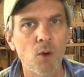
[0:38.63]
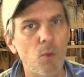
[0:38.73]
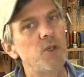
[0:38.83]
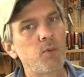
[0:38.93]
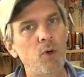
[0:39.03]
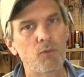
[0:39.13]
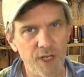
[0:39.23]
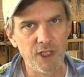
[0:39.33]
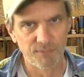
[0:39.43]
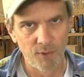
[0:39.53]
which will
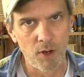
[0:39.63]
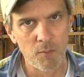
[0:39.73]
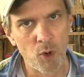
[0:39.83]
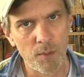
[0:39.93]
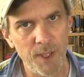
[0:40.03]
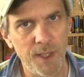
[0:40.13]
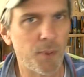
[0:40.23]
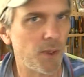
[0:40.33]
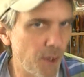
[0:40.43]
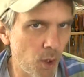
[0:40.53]
reach far more
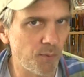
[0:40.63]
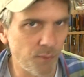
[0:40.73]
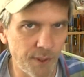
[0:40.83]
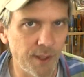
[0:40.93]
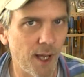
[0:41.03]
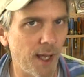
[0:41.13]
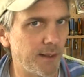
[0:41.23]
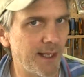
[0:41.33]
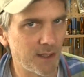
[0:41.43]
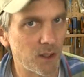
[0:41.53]
people and hopefully
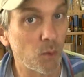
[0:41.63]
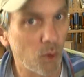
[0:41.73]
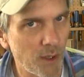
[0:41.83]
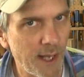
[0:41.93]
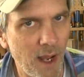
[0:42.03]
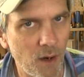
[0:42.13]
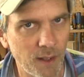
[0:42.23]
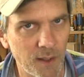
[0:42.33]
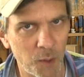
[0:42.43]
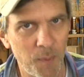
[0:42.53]
get the word out
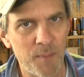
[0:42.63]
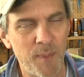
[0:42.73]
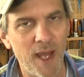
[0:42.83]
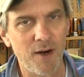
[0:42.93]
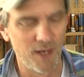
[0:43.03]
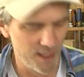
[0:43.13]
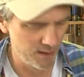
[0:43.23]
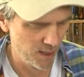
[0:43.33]
a little bit better and